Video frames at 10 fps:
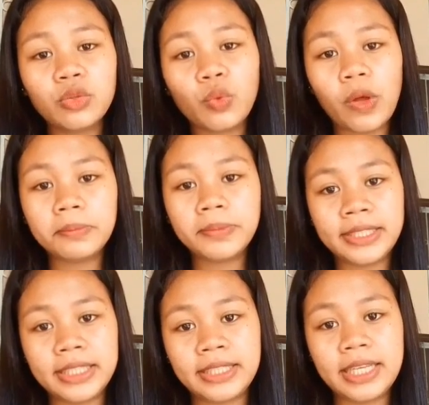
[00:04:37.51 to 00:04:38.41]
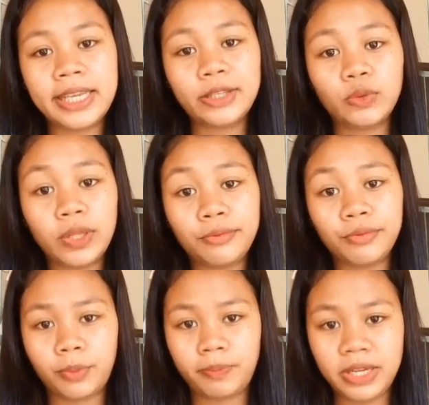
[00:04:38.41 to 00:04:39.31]
12, 16, and
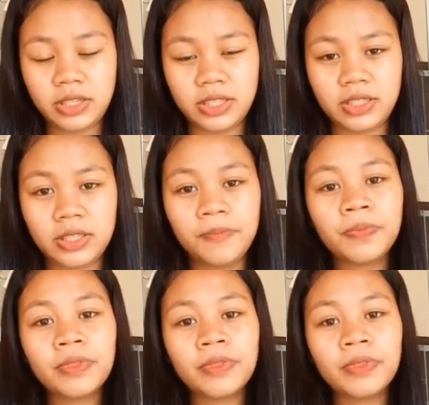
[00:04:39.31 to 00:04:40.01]
24 pages.